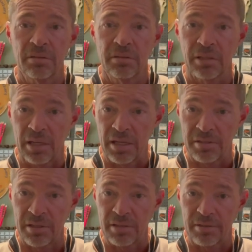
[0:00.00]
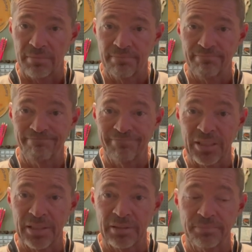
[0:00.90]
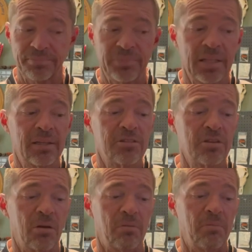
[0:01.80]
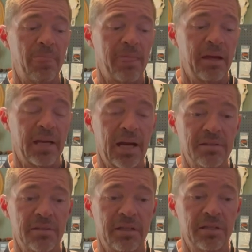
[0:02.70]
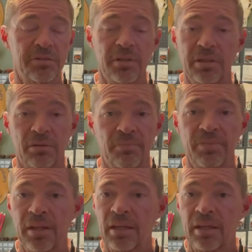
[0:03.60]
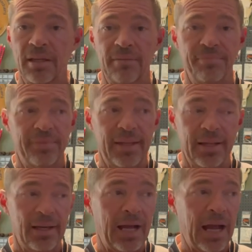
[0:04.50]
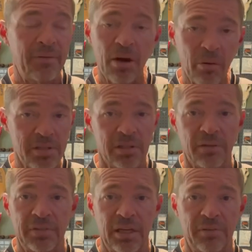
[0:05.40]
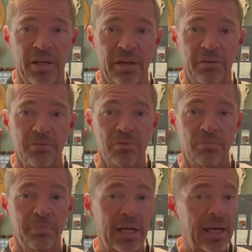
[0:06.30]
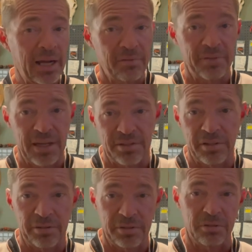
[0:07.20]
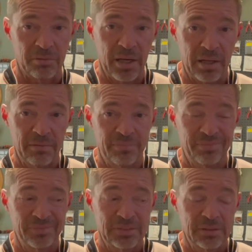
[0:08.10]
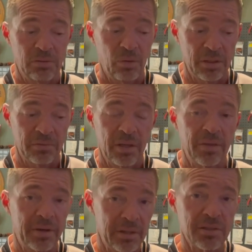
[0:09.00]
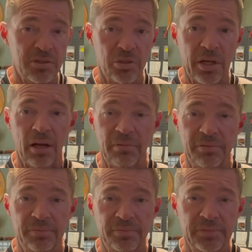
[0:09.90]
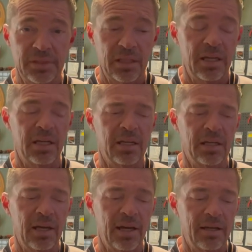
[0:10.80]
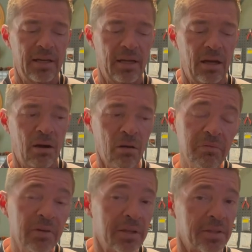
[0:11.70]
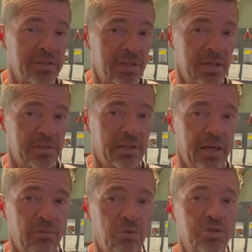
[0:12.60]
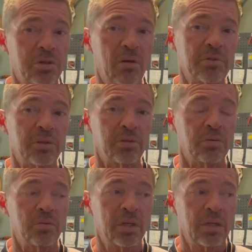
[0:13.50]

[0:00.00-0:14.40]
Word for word: the case is. All right. So, and guys, here's the deal. I've always loved heavy arrows, but I like a fast arrow too, right? Well, there is a trade-off. And hopefully this test today will show you